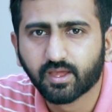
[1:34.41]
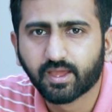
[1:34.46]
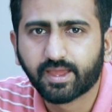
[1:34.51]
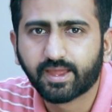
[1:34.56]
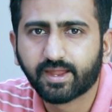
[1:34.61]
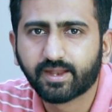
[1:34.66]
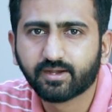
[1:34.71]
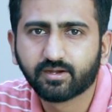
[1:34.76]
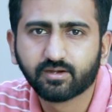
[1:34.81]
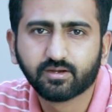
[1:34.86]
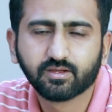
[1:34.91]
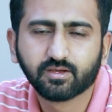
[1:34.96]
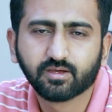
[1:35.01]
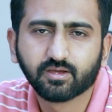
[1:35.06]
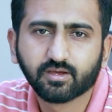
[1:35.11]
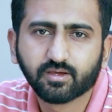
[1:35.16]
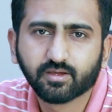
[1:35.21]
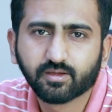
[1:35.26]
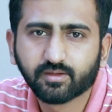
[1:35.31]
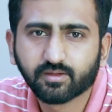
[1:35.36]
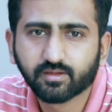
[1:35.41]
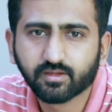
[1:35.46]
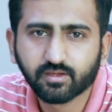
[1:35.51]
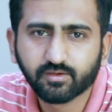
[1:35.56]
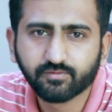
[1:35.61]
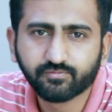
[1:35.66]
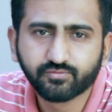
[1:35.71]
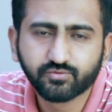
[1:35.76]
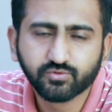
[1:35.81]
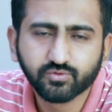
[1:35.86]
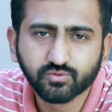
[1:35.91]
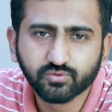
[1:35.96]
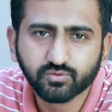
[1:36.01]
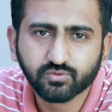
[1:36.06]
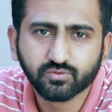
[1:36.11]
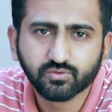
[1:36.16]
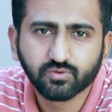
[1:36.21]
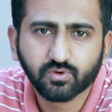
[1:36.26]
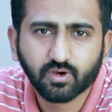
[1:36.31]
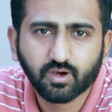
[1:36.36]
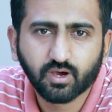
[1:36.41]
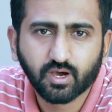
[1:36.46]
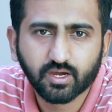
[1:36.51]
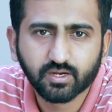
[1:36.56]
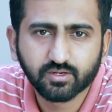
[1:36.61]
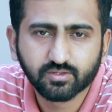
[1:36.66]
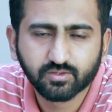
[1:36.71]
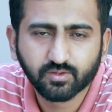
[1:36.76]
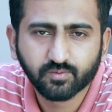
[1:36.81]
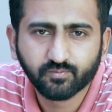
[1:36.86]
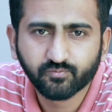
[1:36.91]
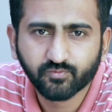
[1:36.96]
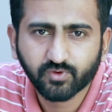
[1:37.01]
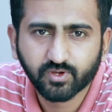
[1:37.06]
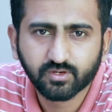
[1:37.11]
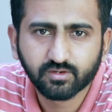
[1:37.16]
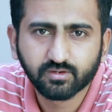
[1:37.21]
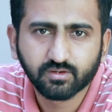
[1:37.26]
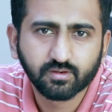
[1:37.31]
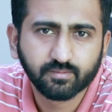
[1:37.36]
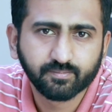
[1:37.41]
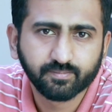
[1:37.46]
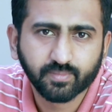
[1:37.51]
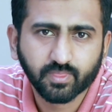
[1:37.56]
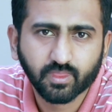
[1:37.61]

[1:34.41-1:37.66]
And if you are someone